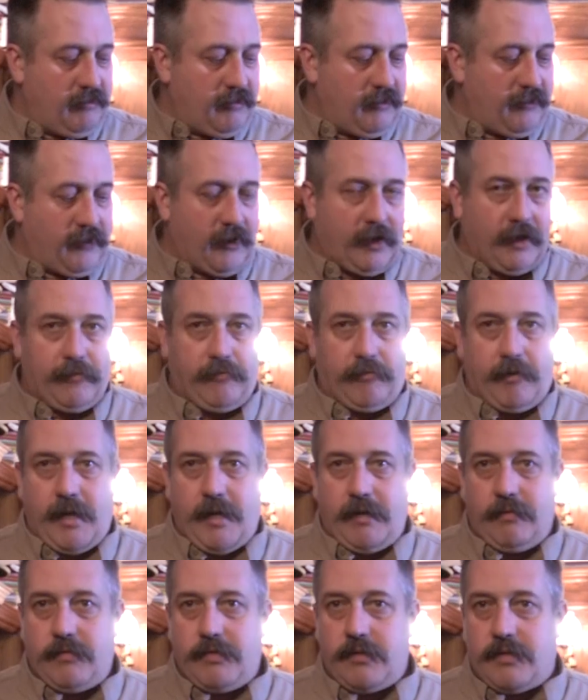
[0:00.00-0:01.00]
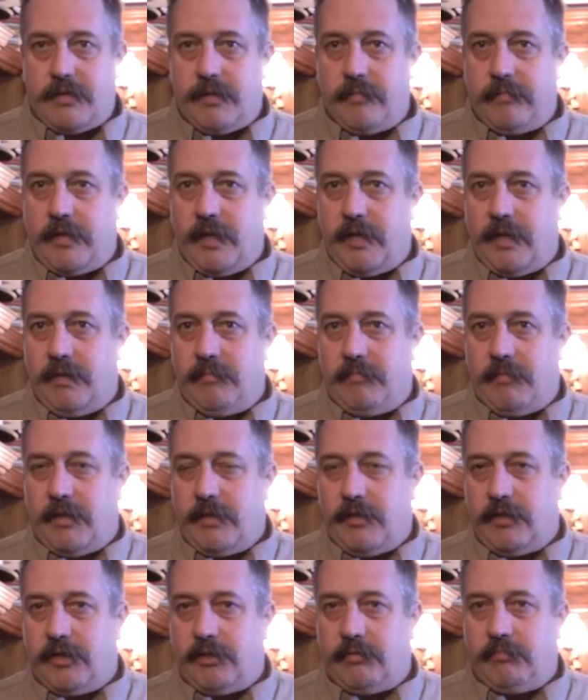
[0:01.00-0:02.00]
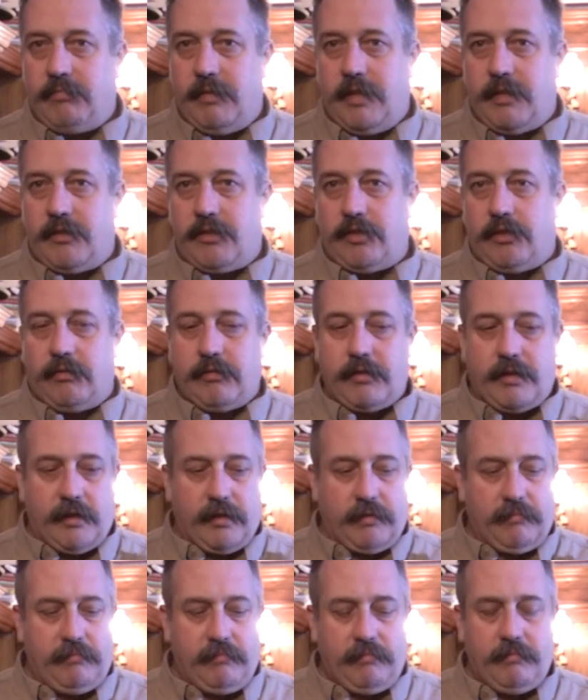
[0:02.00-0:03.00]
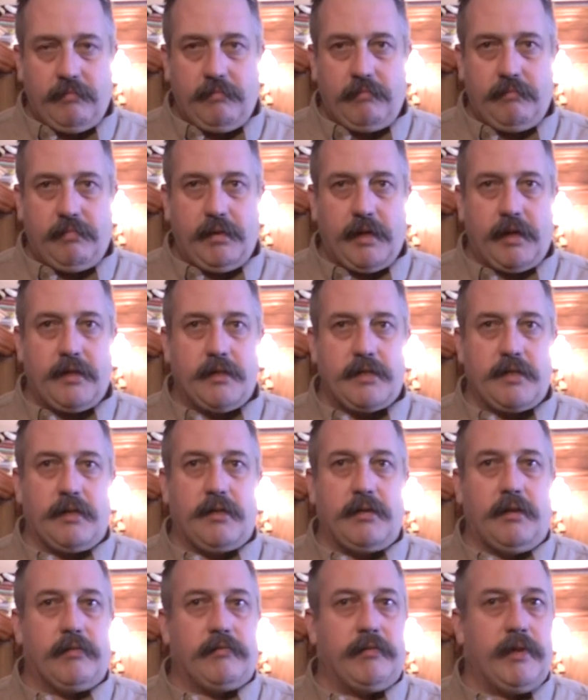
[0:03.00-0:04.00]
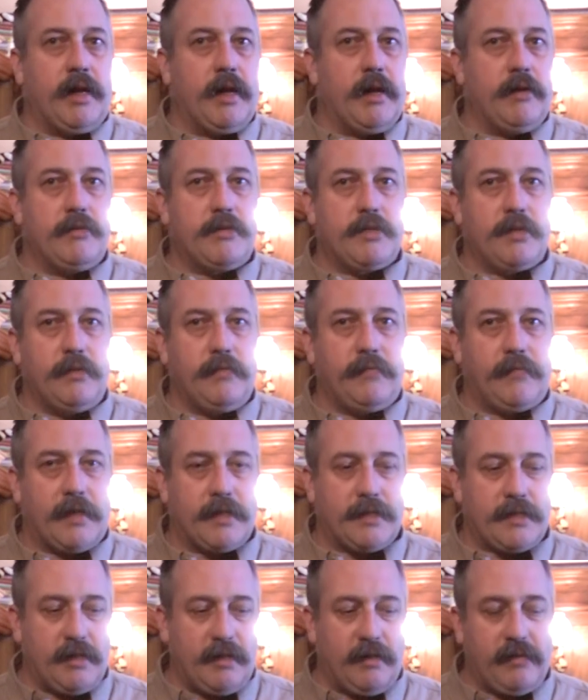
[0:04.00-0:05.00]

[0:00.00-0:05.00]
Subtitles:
5 rounds or something in a shotgun because I can't reload too fast